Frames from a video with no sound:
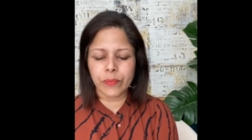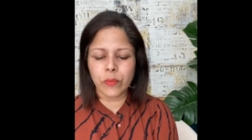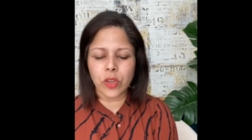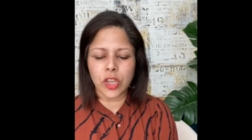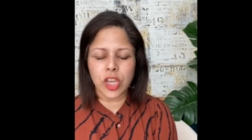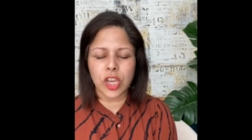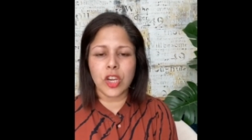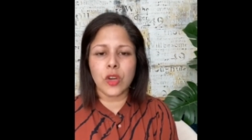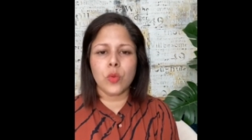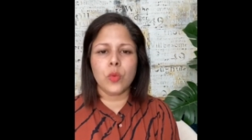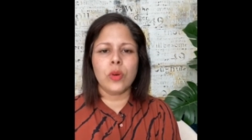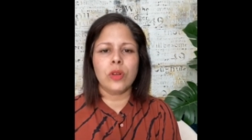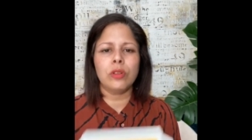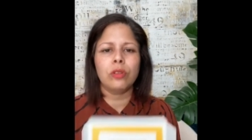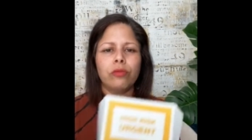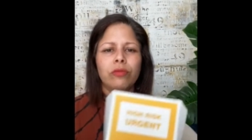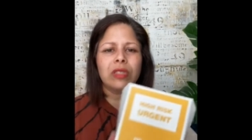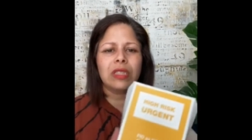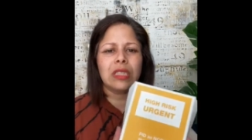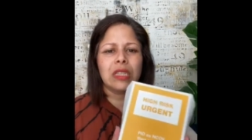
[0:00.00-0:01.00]
you will
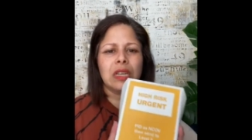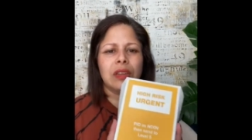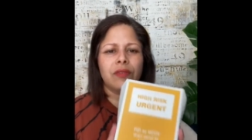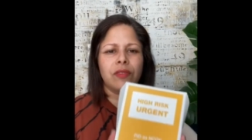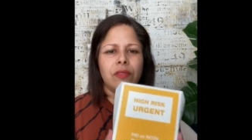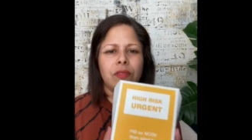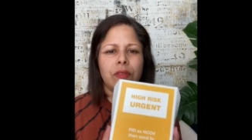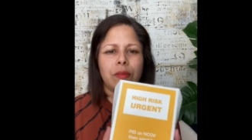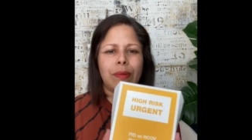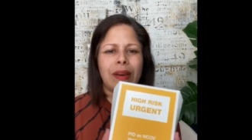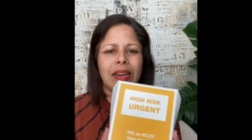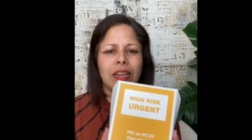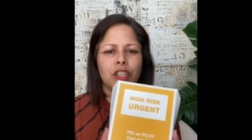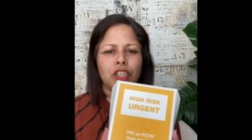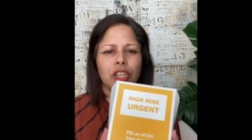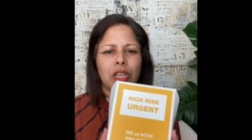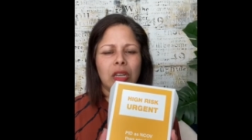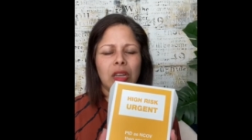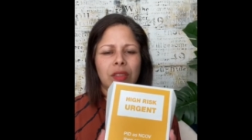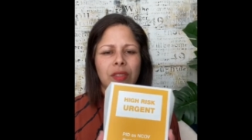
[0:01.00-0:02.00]
receive the
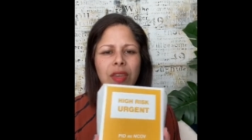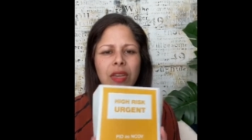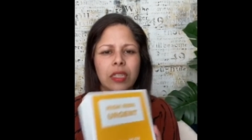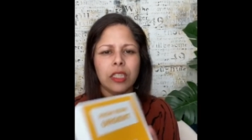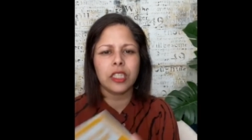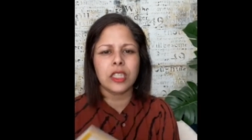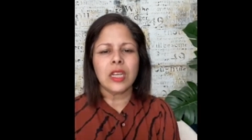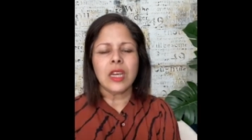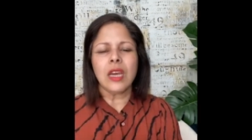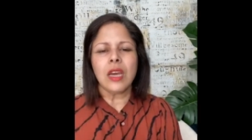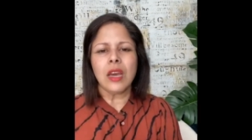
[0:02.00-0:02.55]
packaging like this,